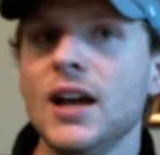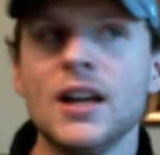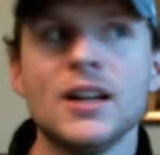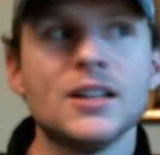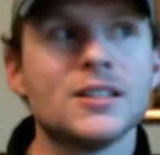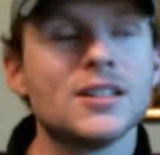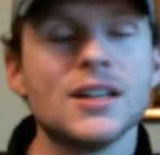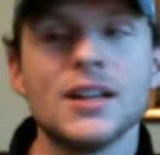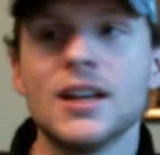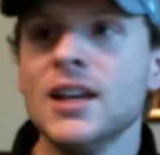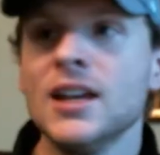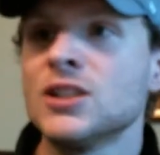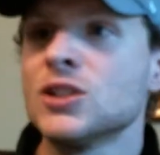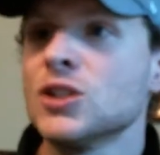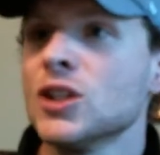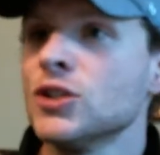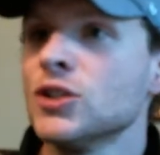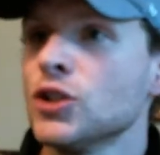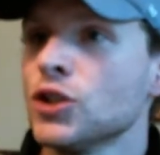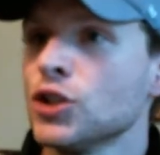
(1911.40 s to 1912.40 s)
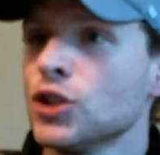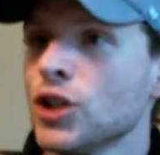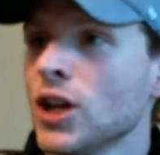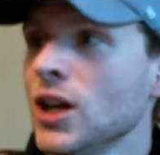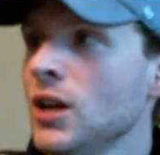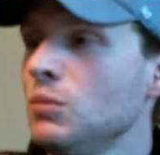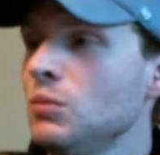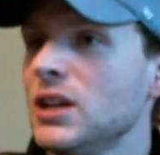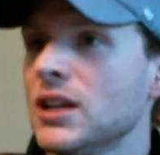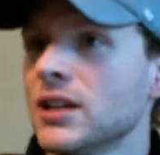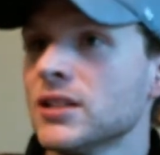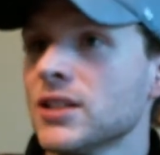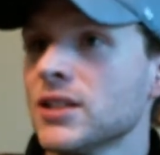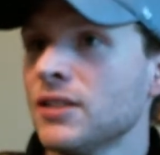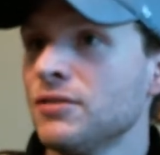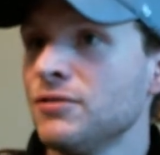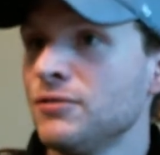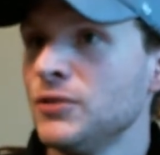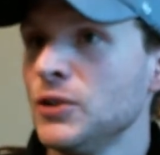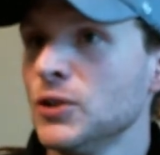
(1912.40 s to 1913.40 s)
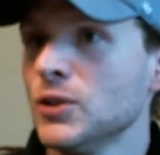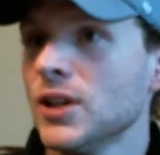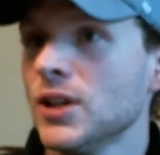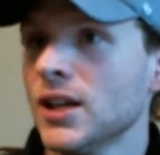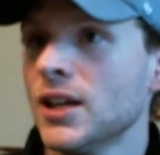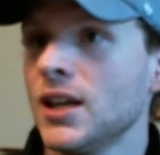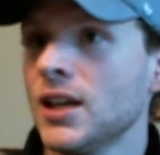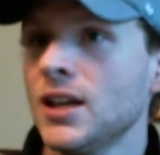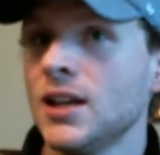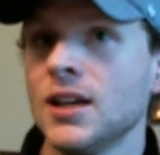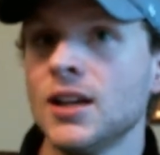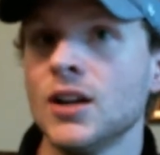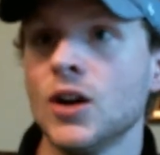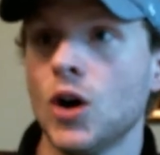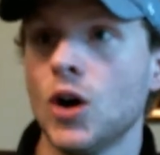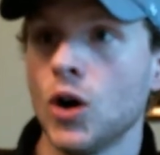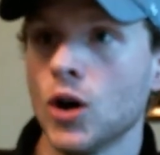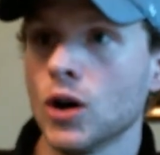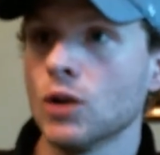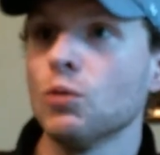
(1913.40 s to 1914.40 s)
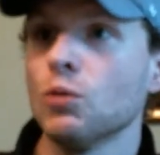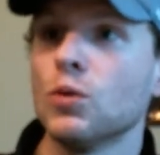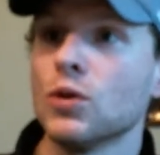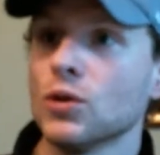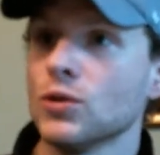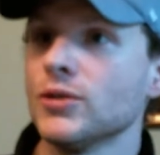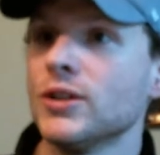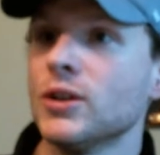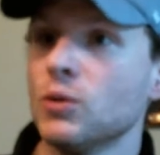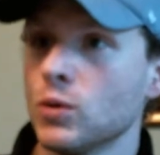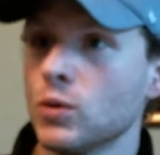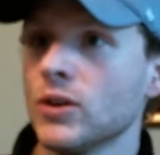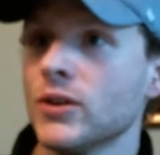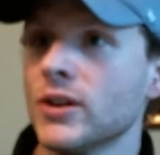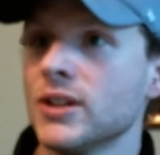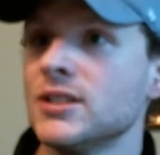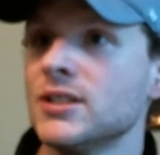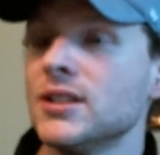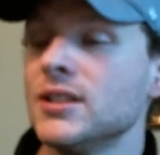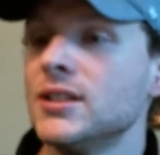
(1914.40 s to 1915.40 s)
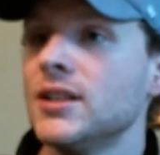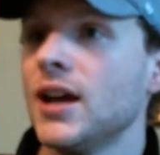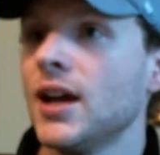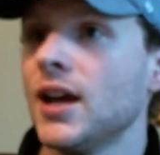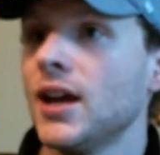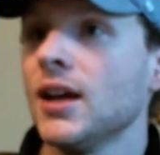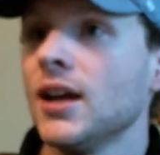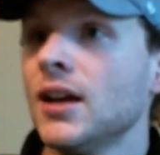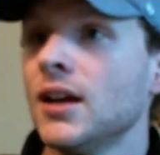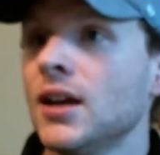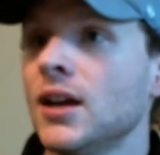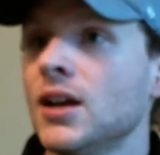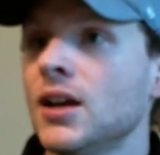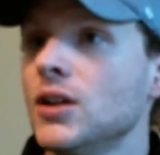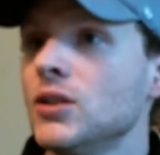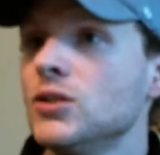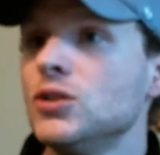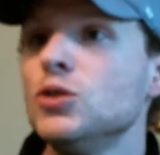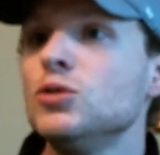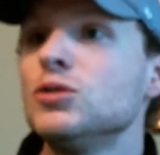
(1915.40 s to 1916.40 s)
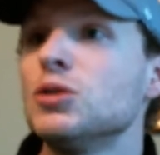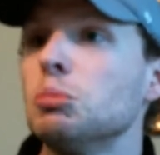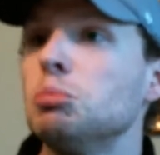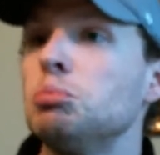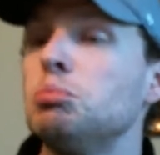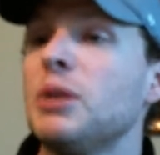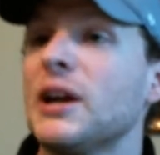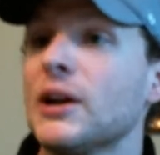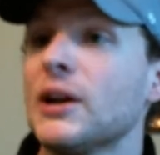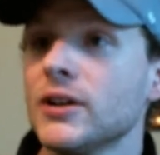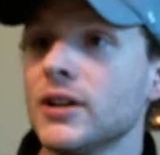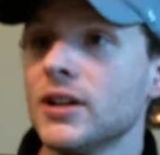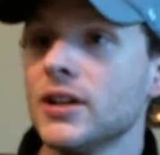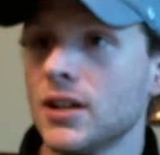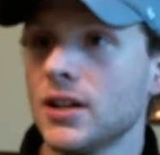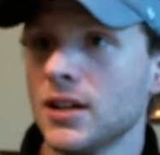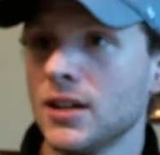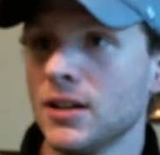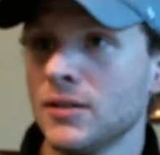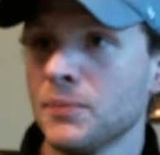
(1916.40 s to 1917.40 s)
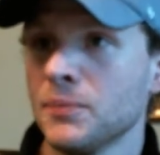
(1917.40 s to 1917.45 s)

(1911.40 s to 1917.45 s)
And it's like, it's such a shame because I feel like in our world that we're in today, dudes are buried in it.